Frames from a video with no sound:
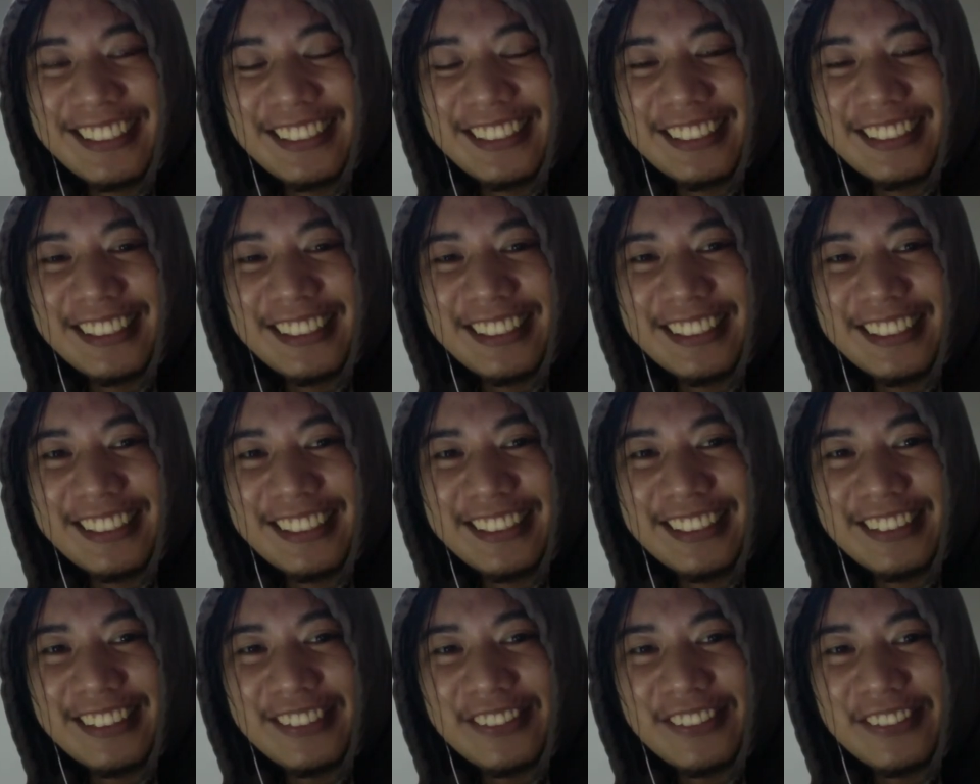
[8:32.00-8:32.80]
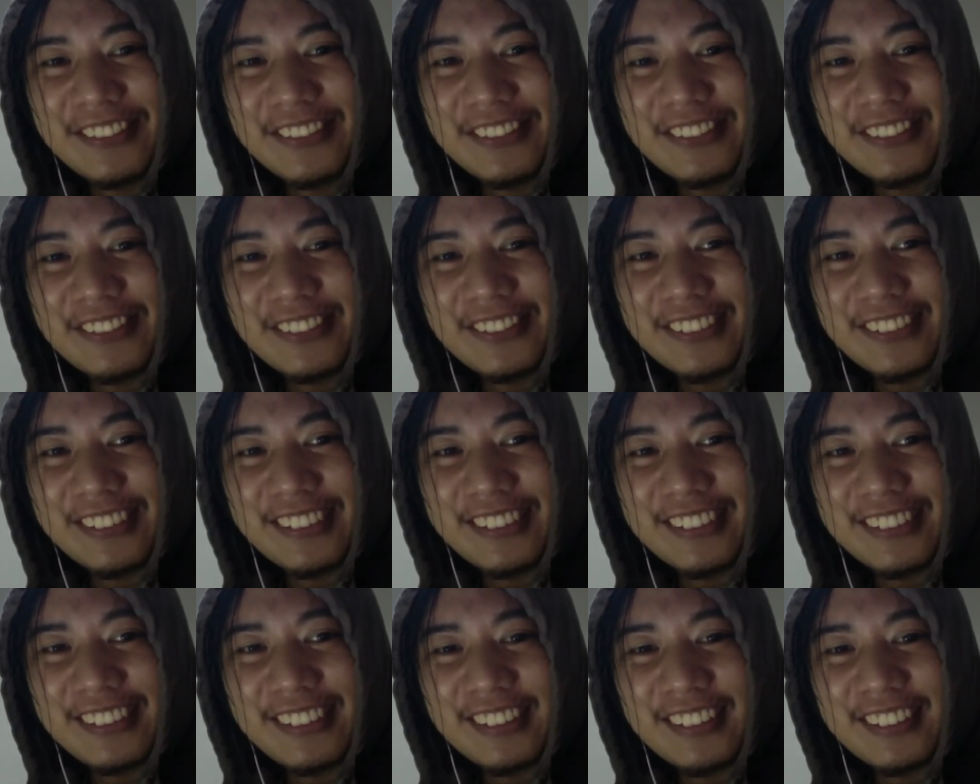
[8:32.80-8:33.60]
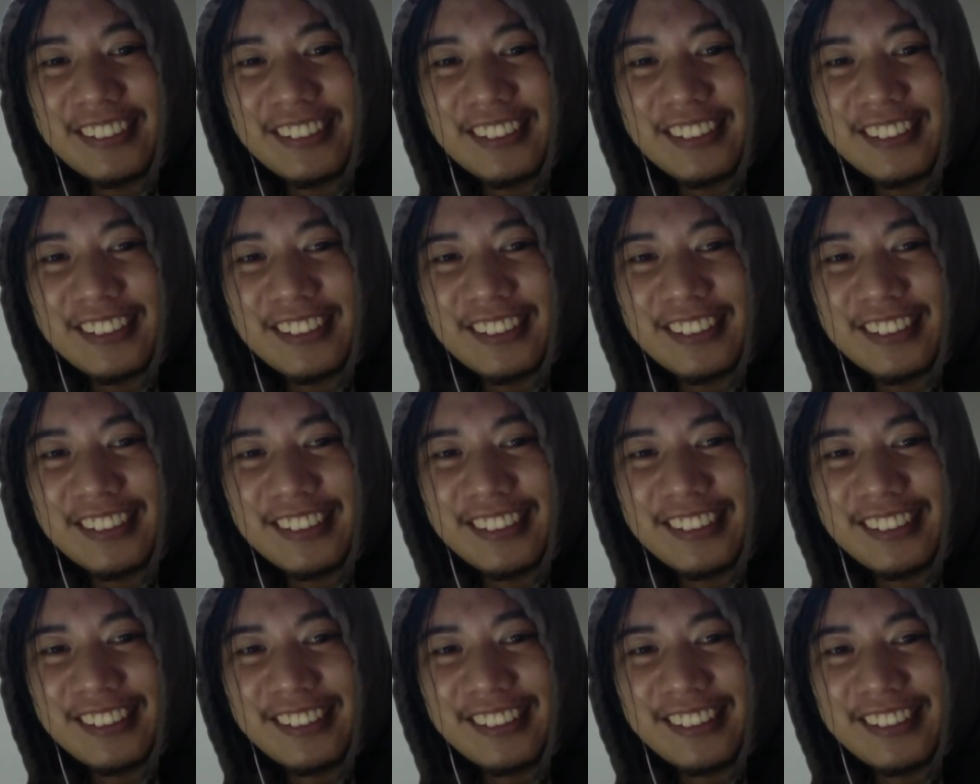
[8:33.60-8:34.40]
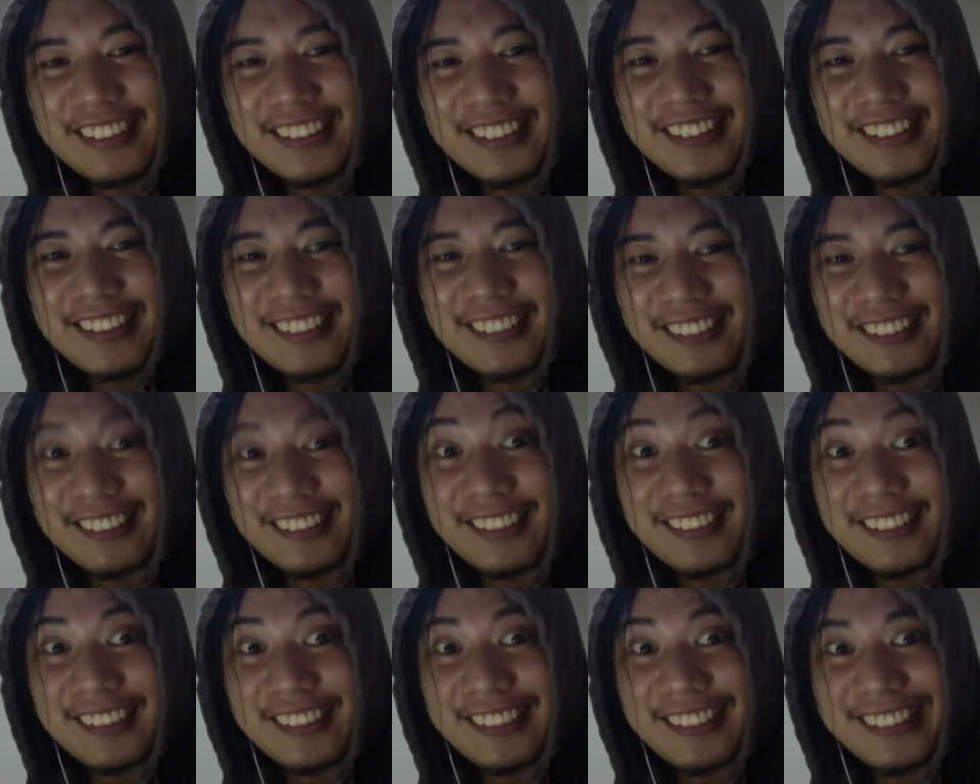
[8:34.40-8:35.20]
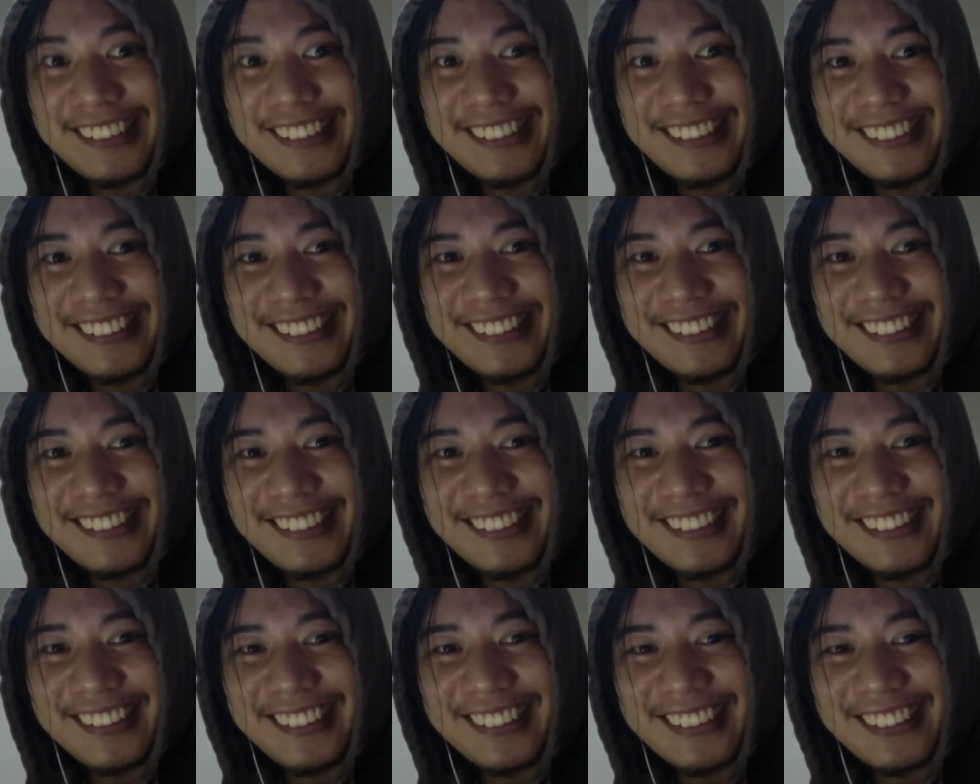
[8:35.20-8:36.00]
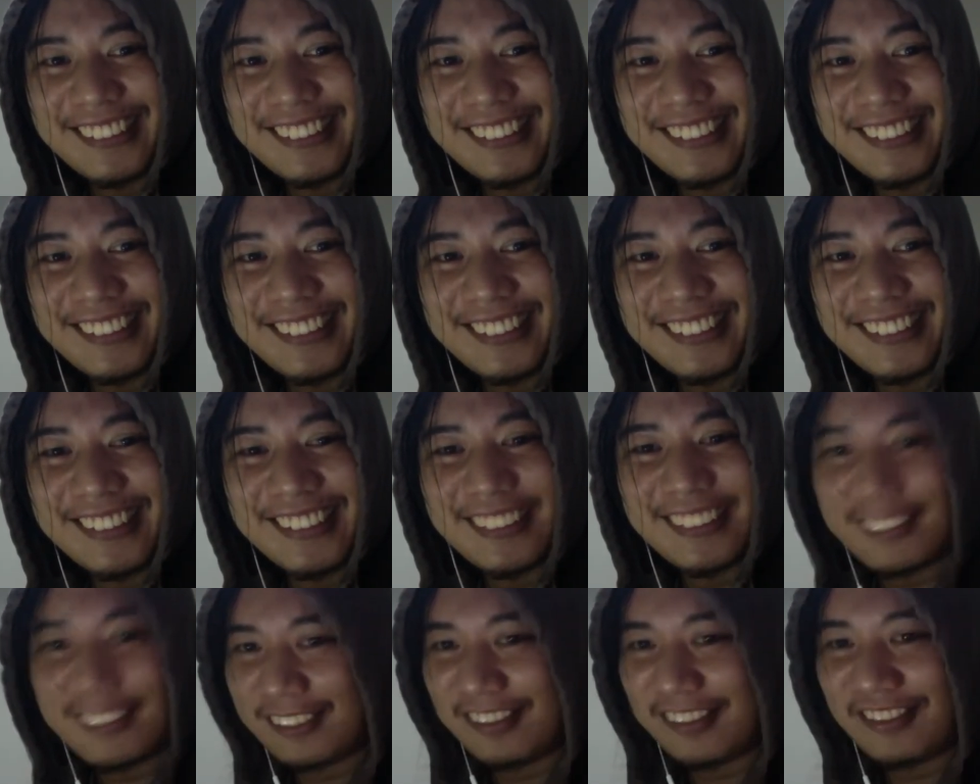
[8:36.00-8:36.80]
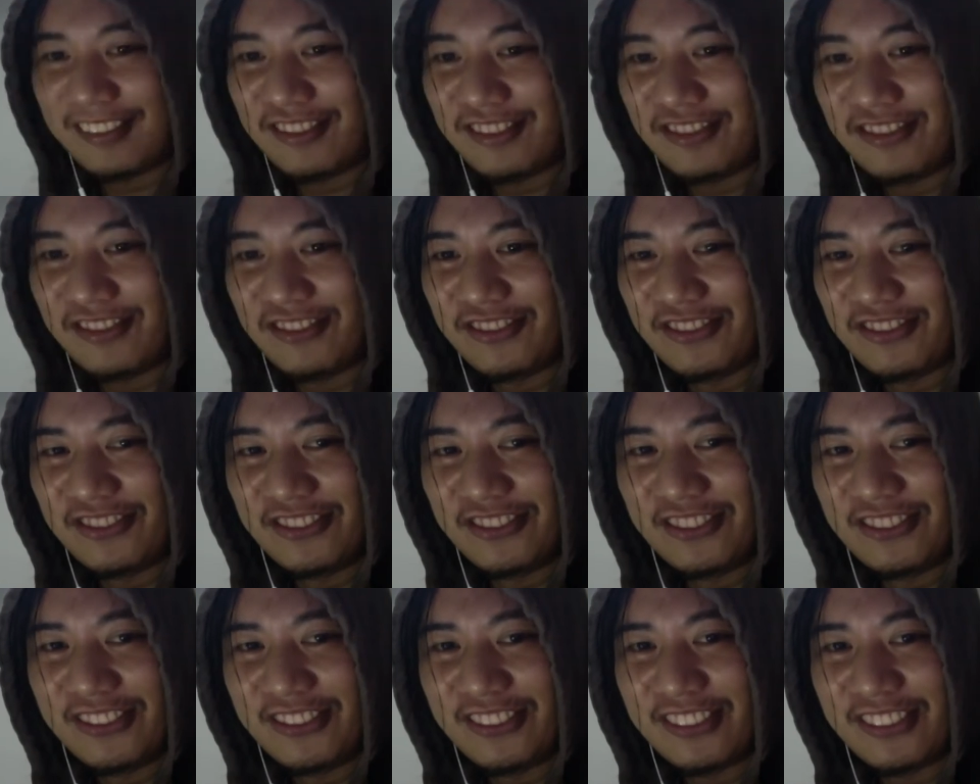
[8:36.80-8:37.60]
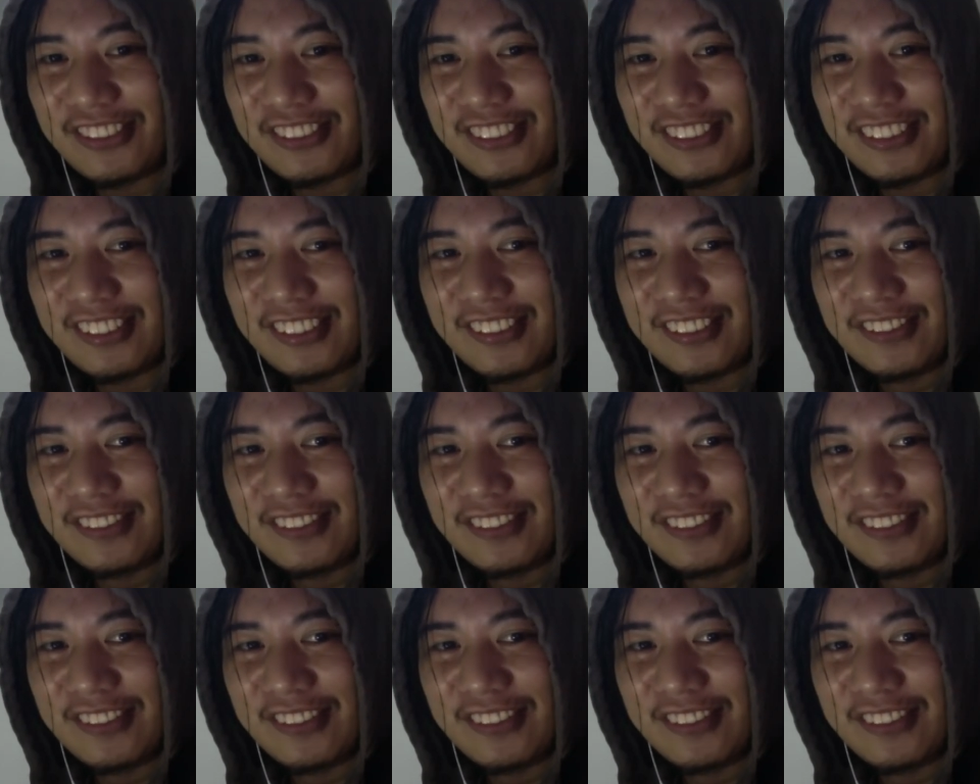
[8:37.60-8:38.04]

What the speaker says: Nobody speaks.